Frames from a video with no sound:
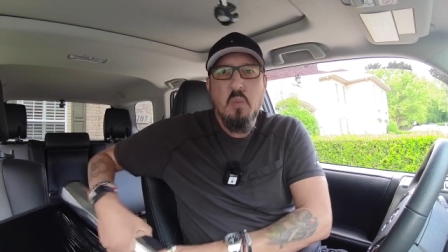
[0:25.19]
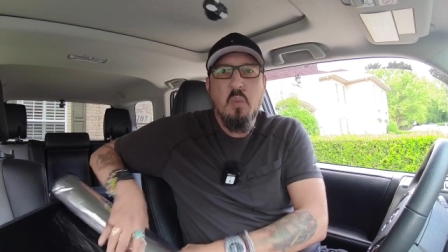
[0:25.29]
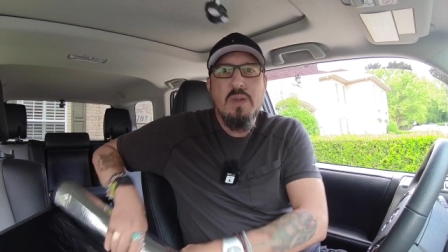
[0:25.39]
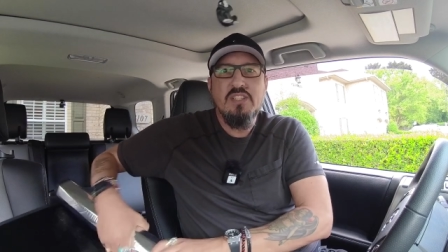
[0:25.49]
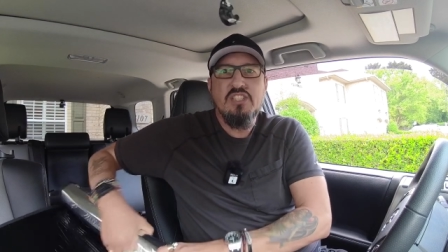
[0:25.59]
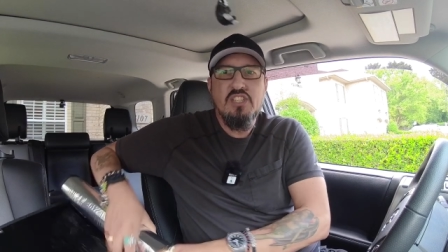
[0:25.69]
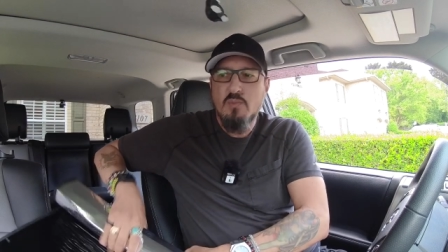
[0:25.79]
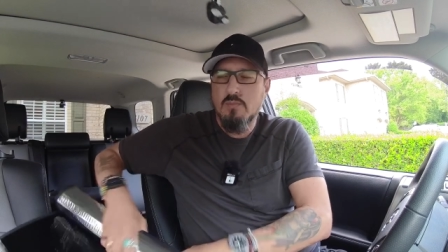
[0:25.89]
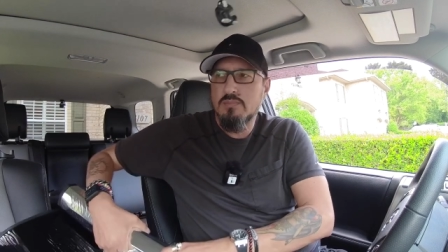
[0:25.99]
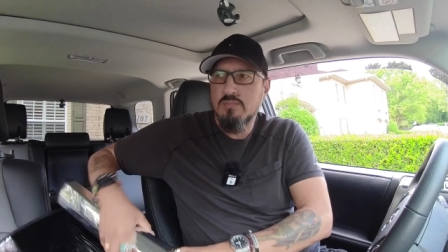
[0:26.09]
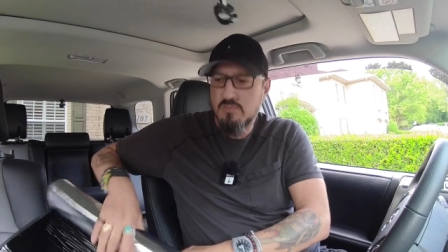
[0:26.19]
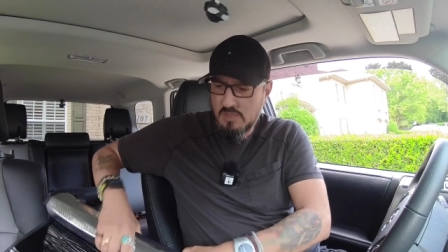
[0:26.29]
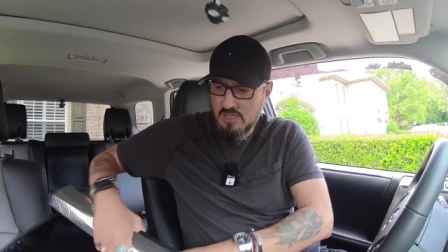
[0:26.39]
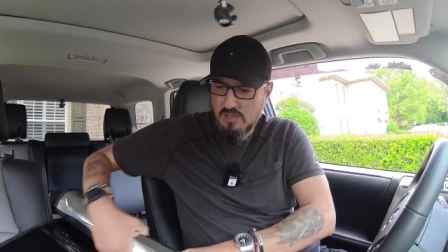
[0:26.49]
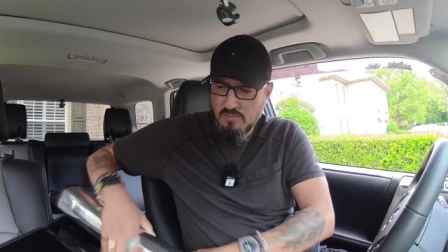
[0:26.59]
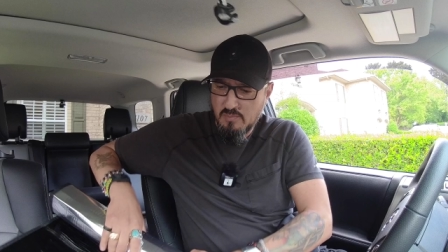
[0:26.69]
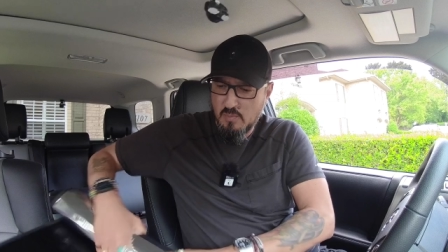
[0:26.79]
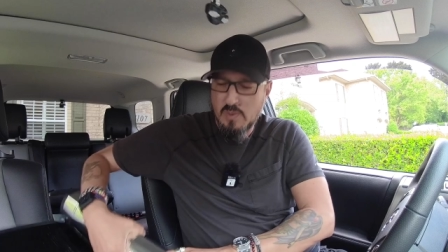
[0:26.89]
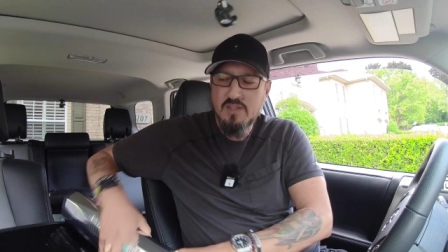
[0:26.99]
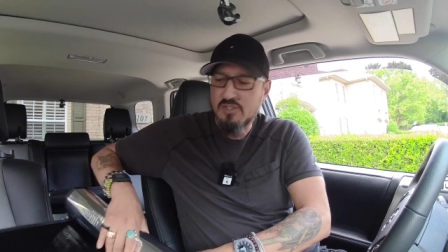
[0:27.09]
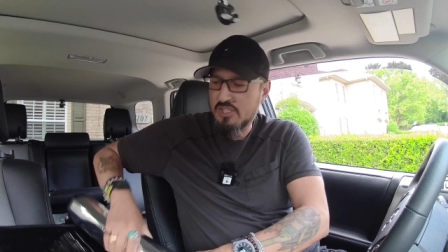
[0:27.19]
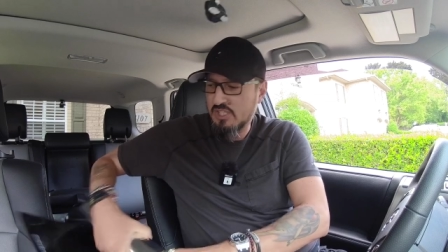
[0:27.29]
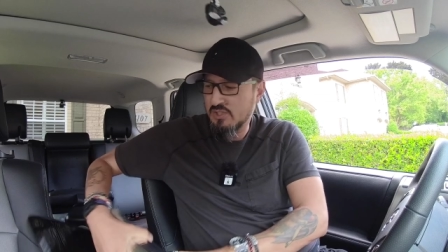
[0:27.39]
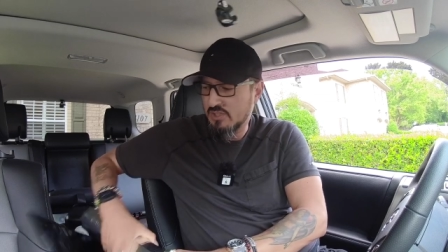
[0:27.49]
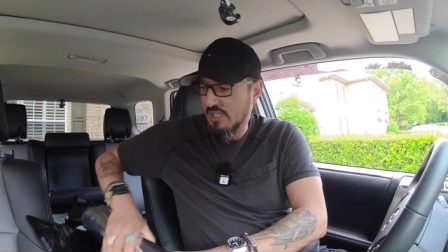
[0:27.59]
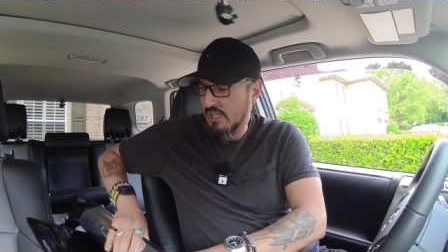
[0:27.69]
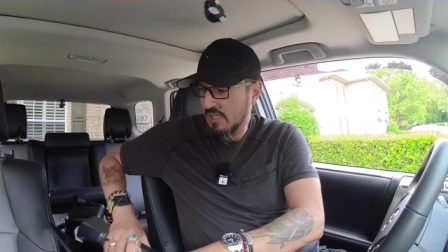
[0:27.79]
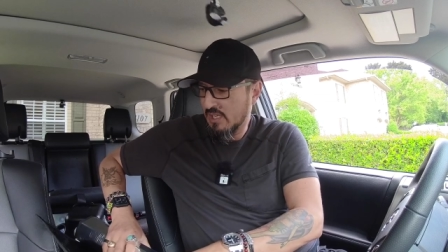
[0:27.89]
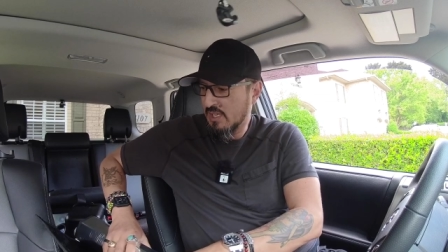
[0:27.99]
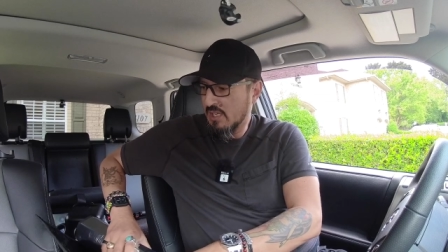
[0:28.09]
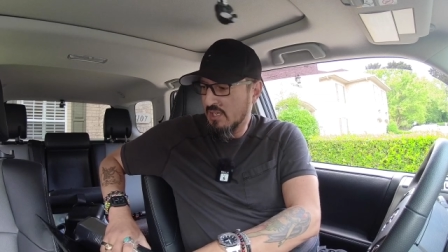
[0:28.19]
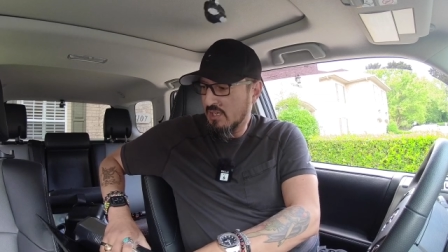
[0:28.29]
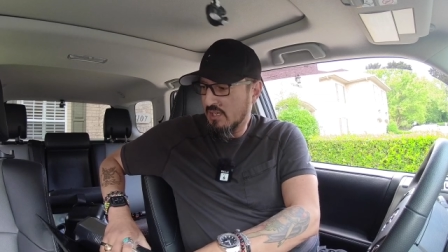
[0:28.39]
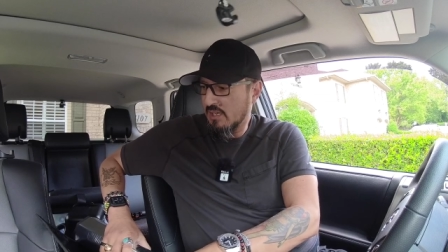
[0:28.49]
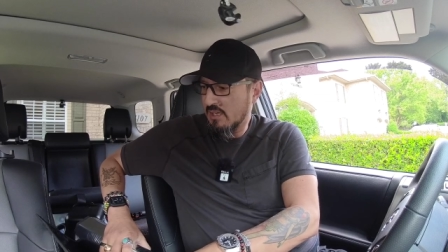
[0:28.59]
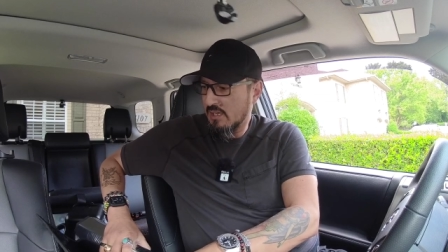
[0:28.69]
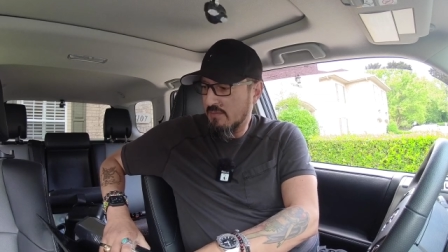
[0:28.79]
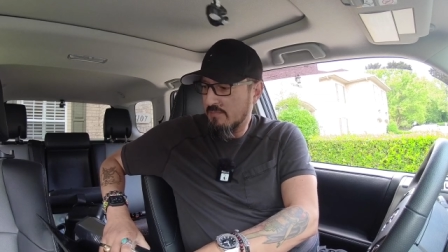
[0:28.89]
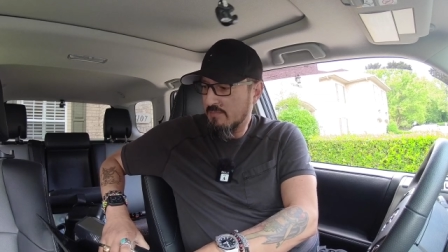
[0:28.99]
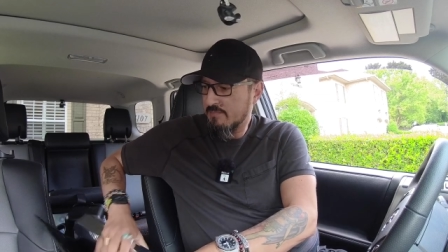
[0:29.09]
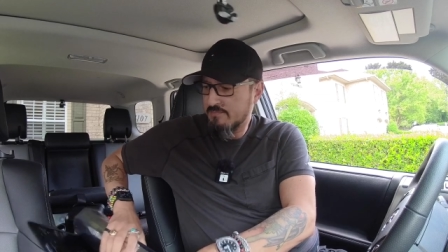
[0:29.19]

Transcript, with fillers: wind. What do you call it? Weather shield, um,